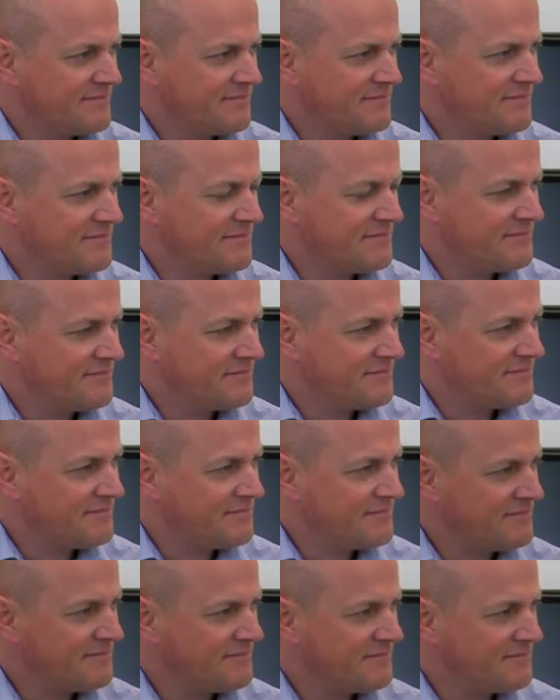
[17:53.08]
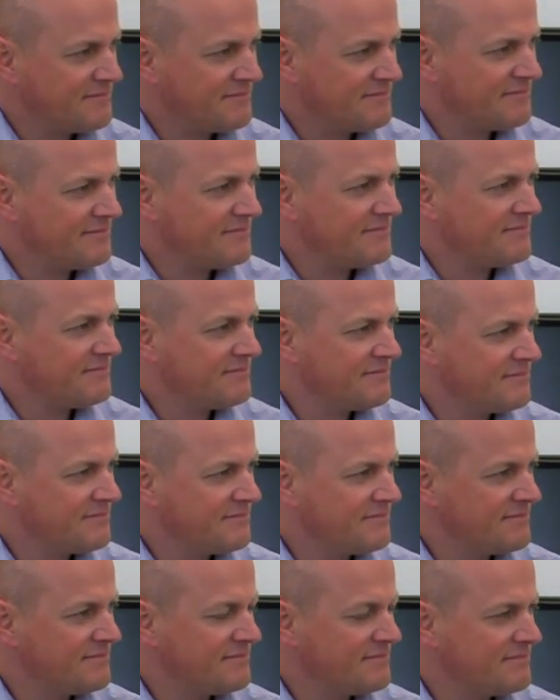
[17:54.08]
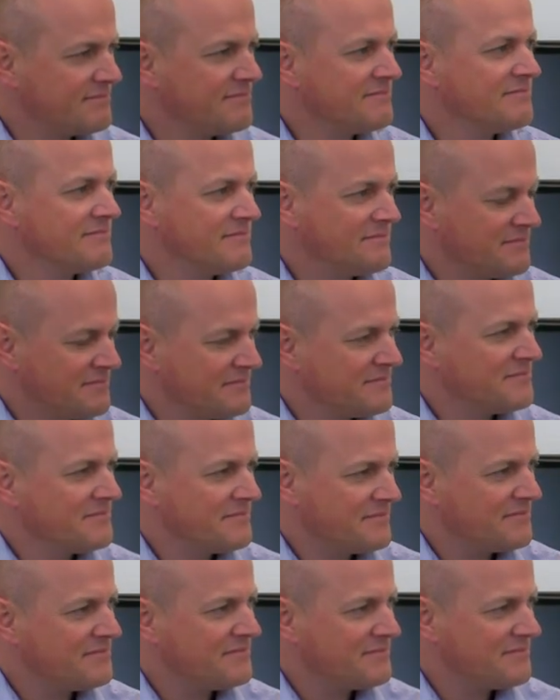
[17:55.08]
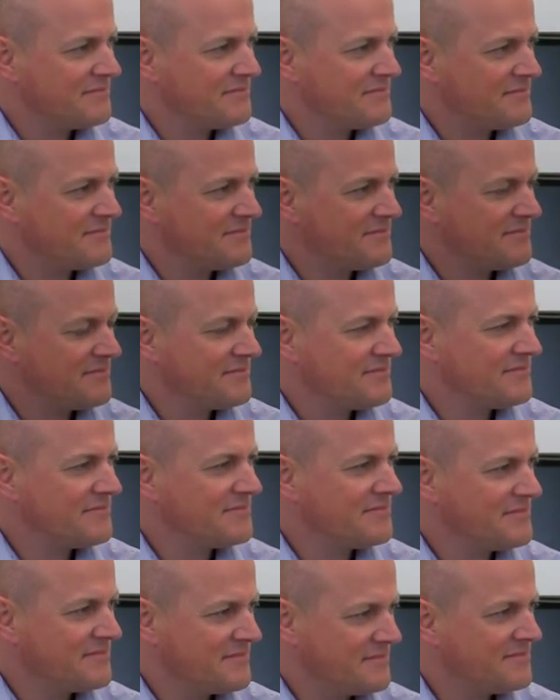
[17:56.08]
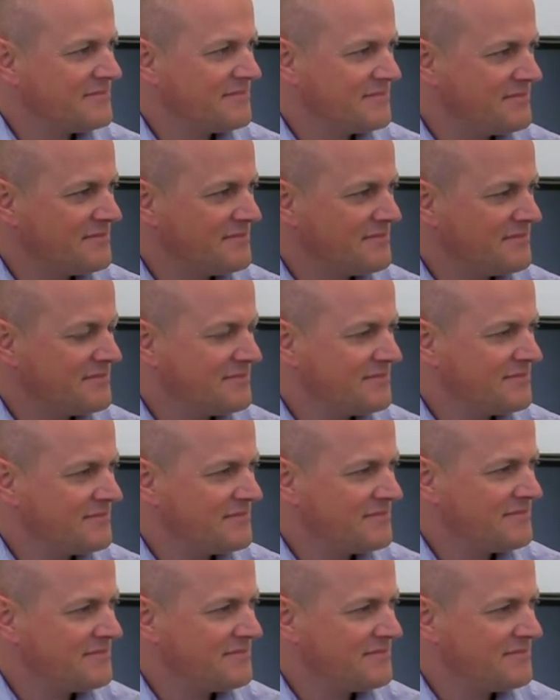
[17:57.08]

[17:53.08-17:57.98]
No words are spoken by the person on screen.